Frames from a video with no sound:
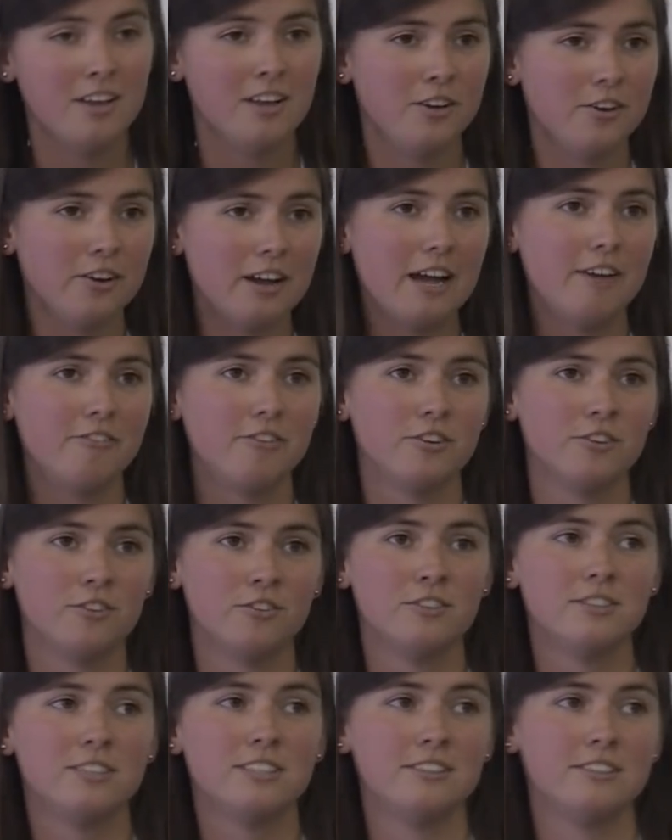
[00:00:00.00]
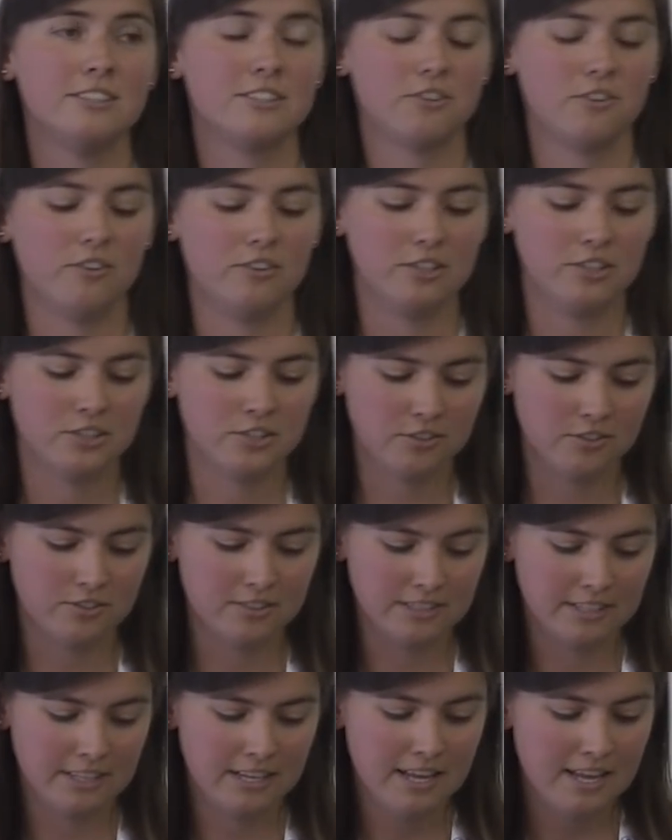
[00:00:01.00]
you have your series already
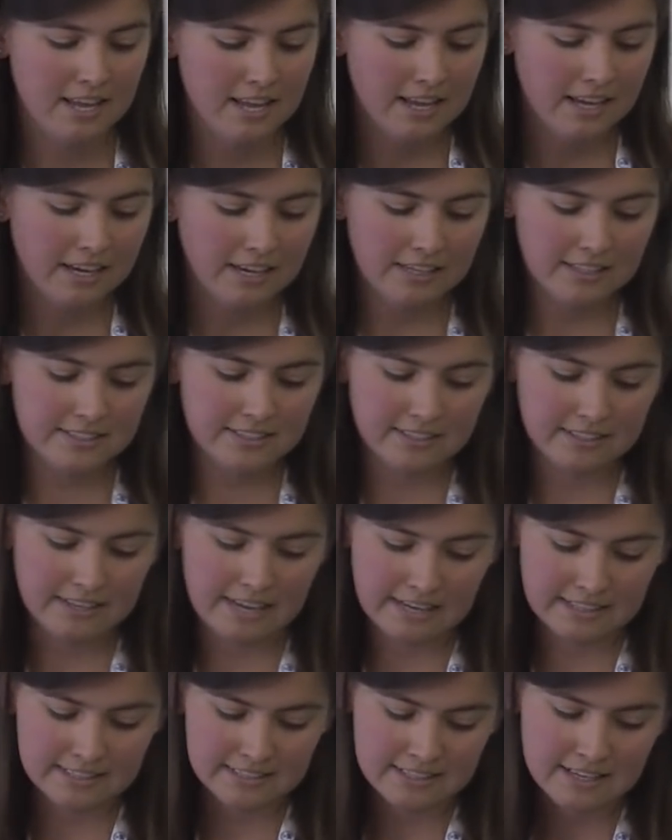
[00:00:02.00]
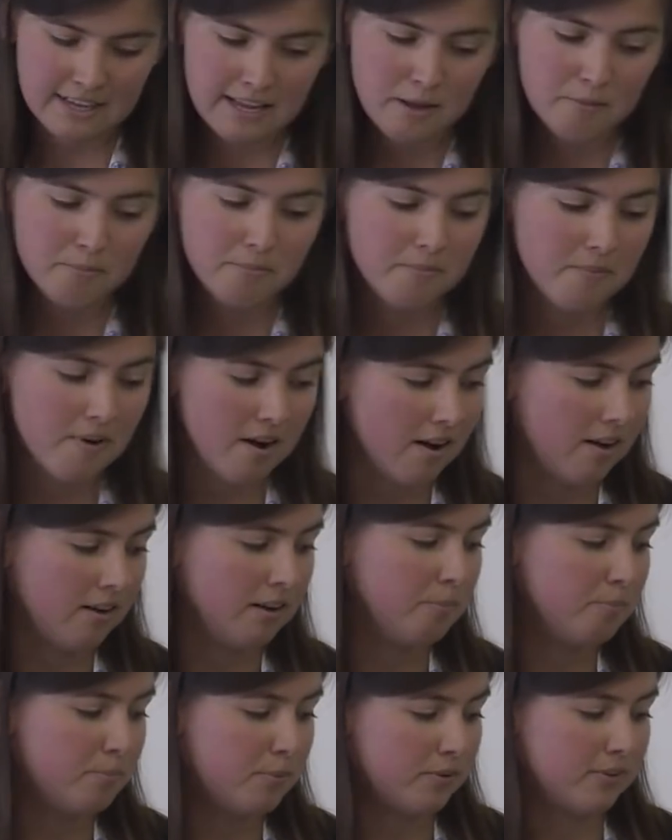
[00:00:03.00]
chosen. Here's the next
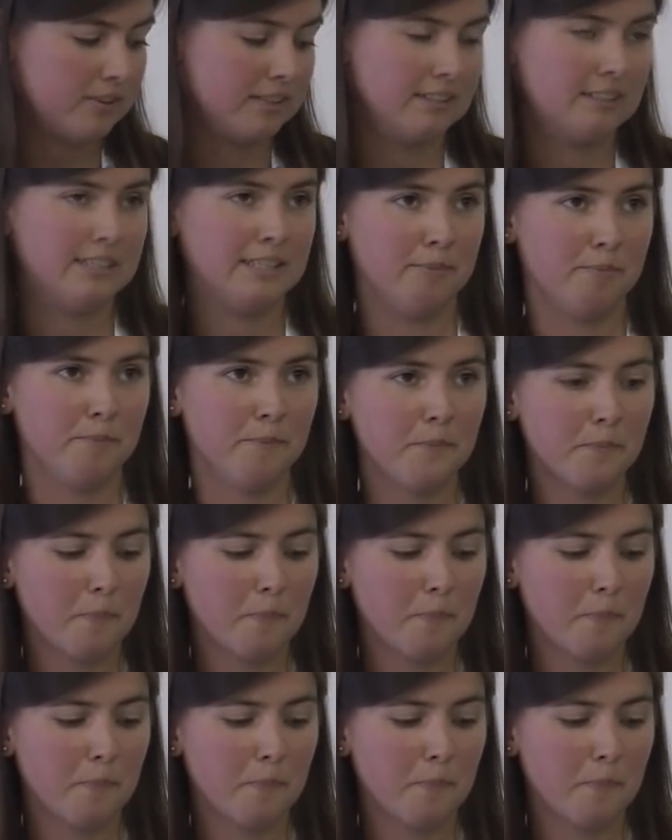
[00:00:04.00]
important tip.